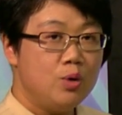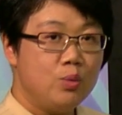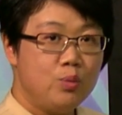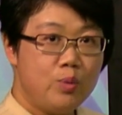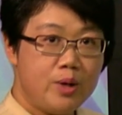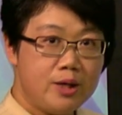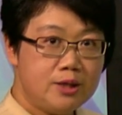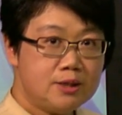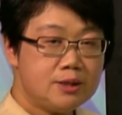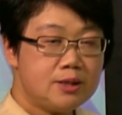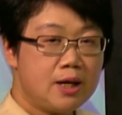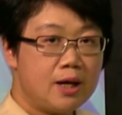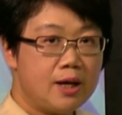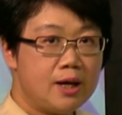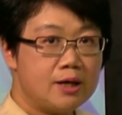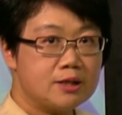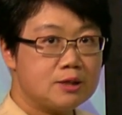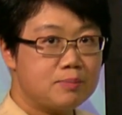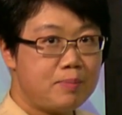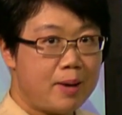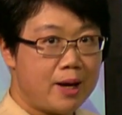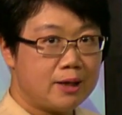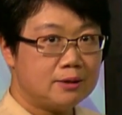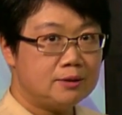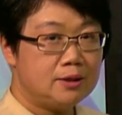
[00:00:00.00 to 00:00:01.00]
Winds are
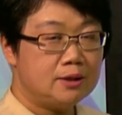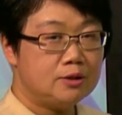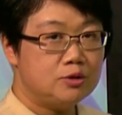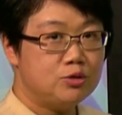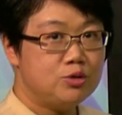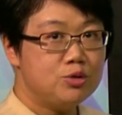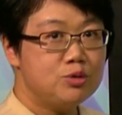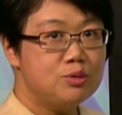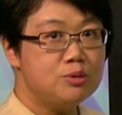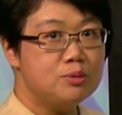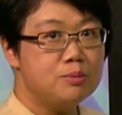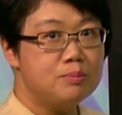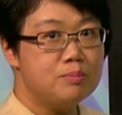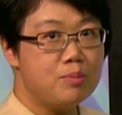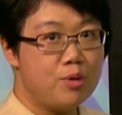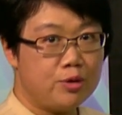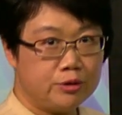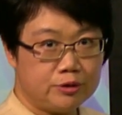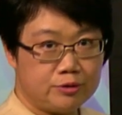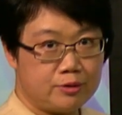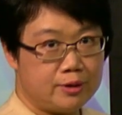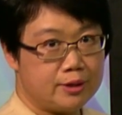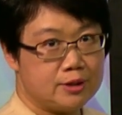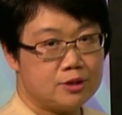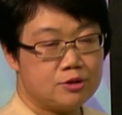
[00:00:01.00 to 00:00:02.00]
expected to
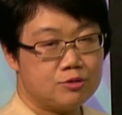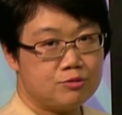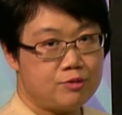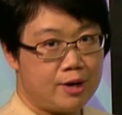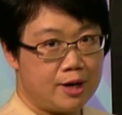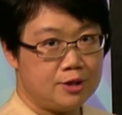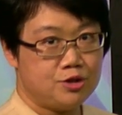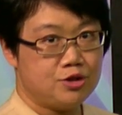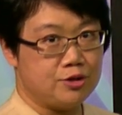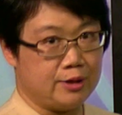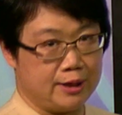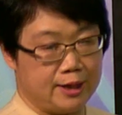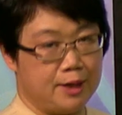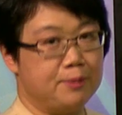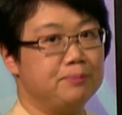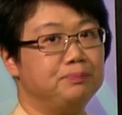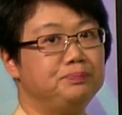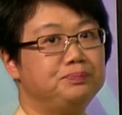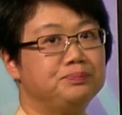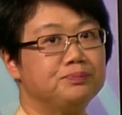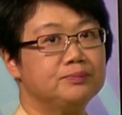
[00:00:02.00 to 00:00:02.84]
moderate gradually.